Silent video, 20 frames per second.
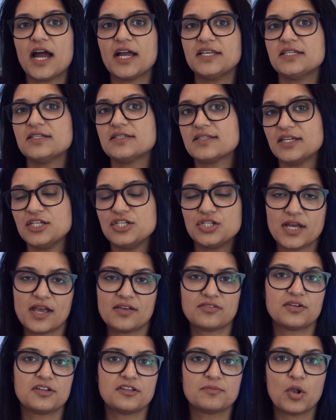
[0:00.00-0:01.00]
ideas that he
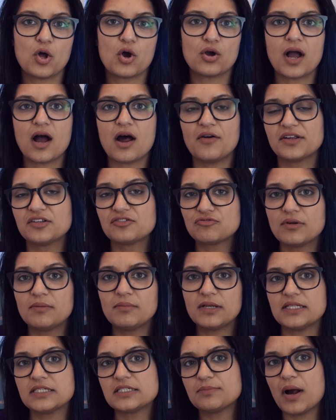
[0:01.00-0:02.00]
shares on his blog are
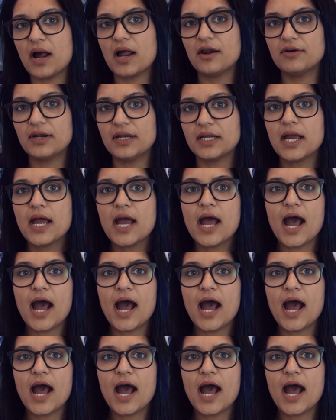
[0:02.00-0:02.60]
extremely inspiring,